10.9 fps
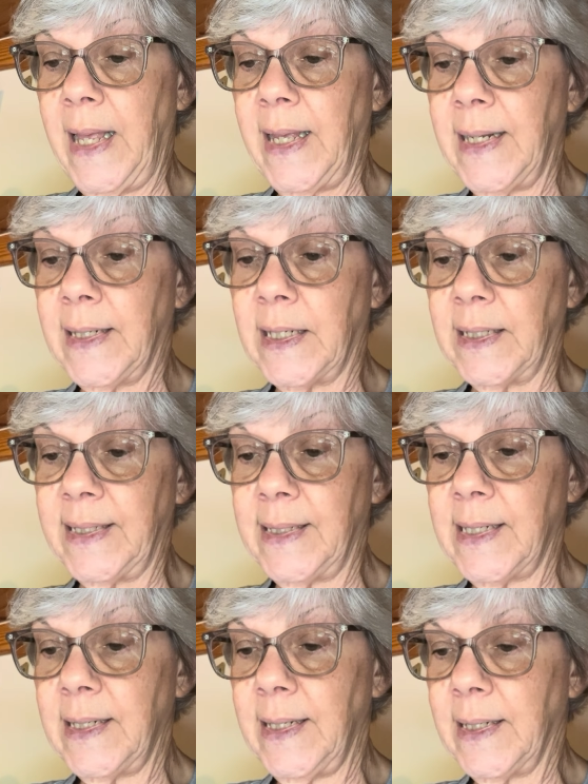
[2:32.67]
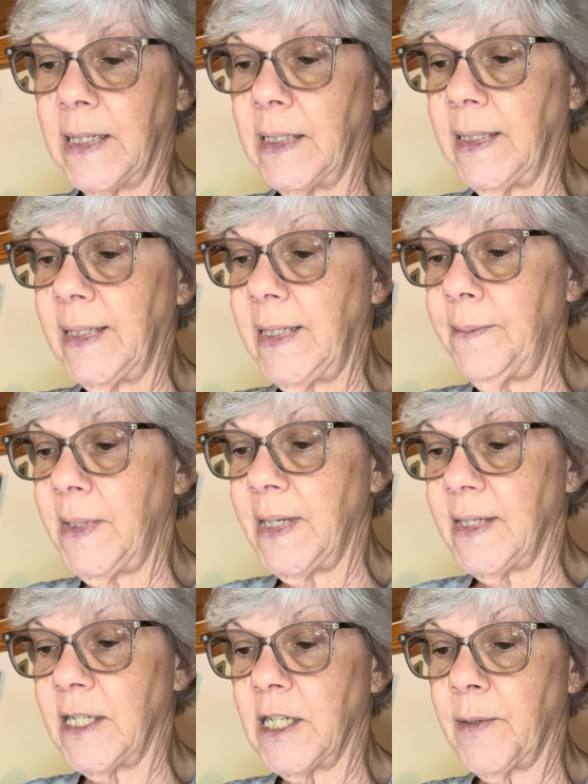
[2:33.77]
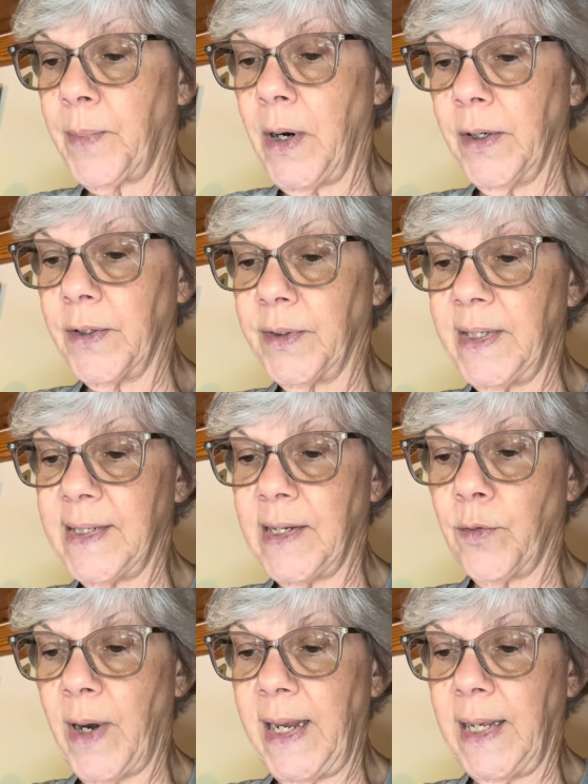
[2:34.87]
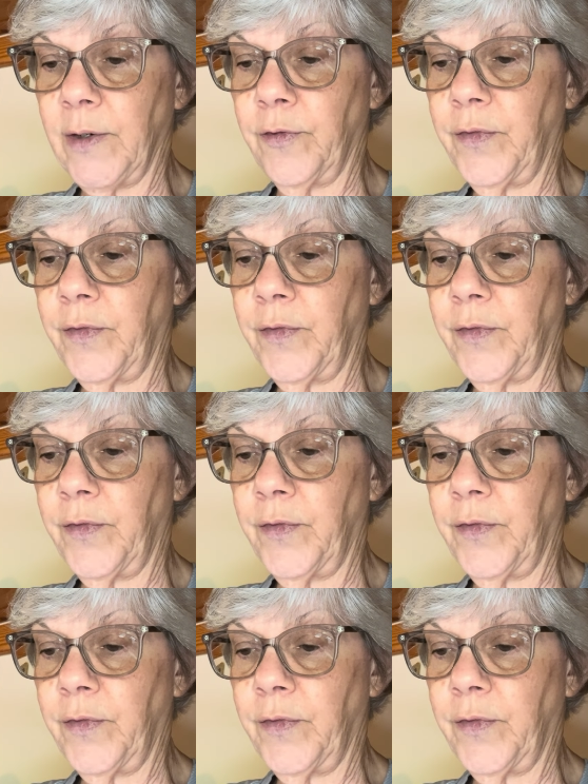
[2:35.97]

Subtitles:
It glinted and gleamed and sparkled as it ran,